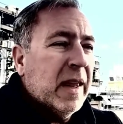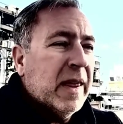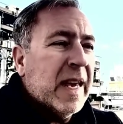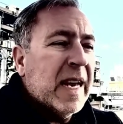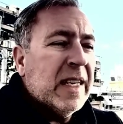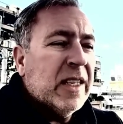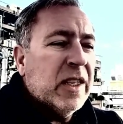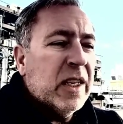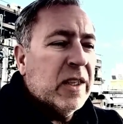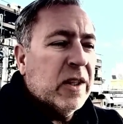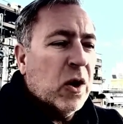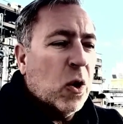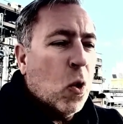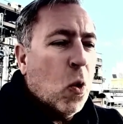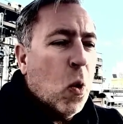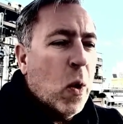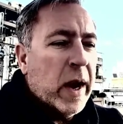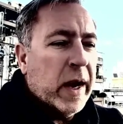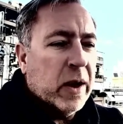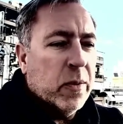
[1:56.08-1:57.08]
that's just a
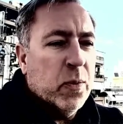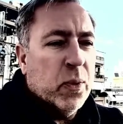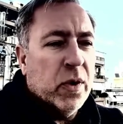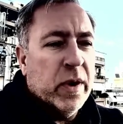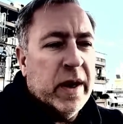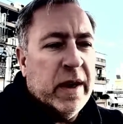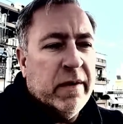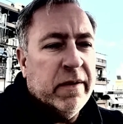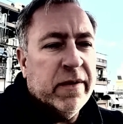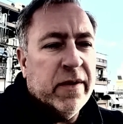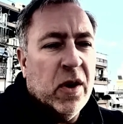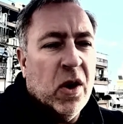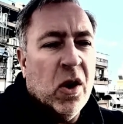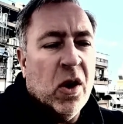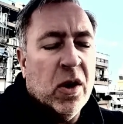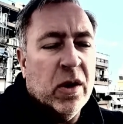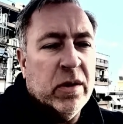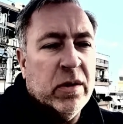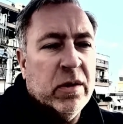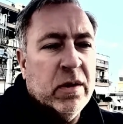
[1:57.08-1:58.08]
quick brief
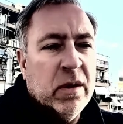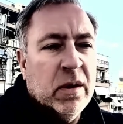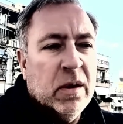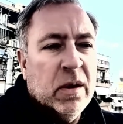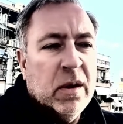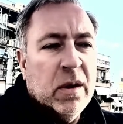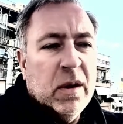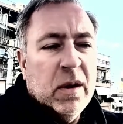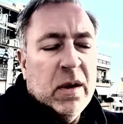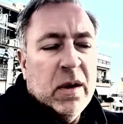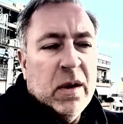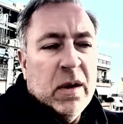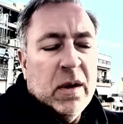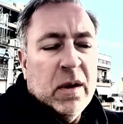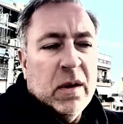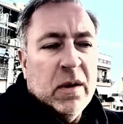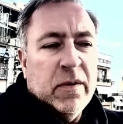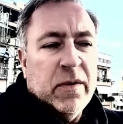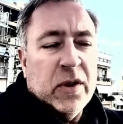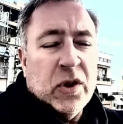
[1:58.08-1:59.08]
on
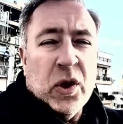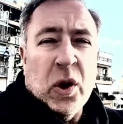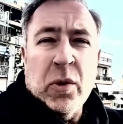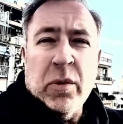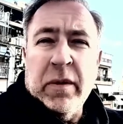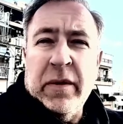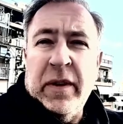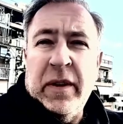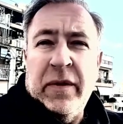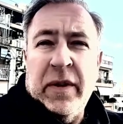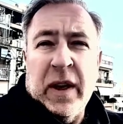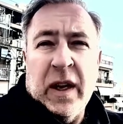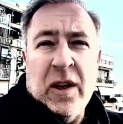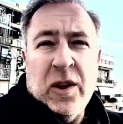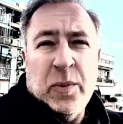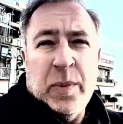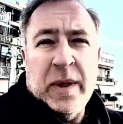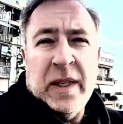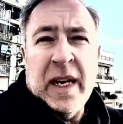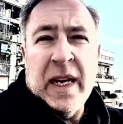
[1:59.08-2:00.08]
photography for
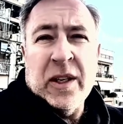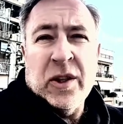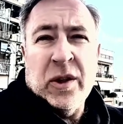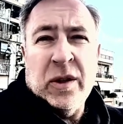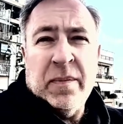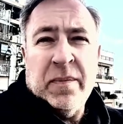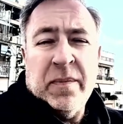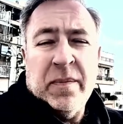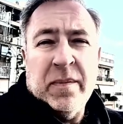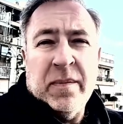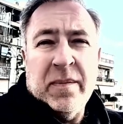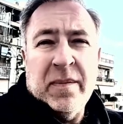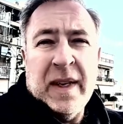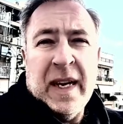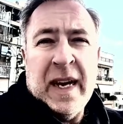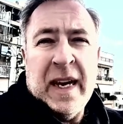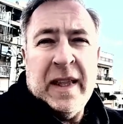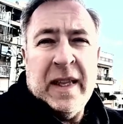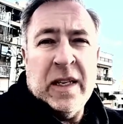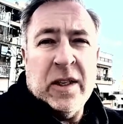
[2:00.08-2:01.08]
close protection.
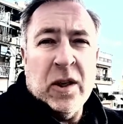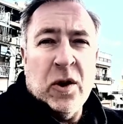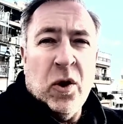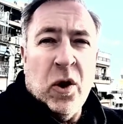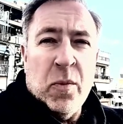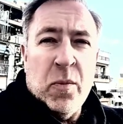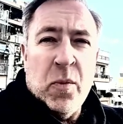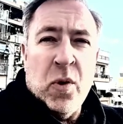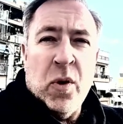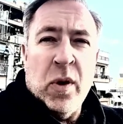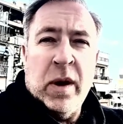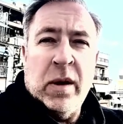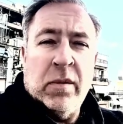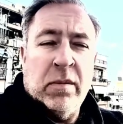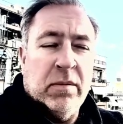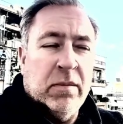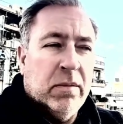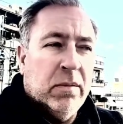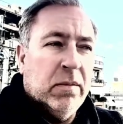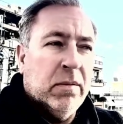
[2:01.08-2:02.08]
And there's a lot more
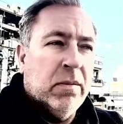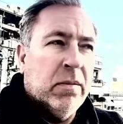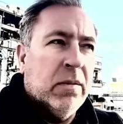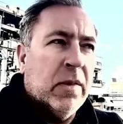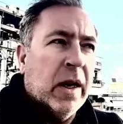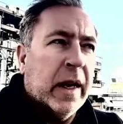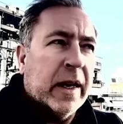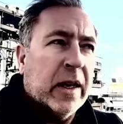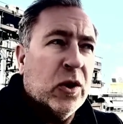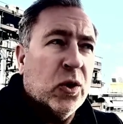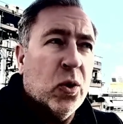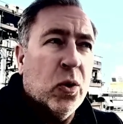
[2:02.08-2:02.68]
that I could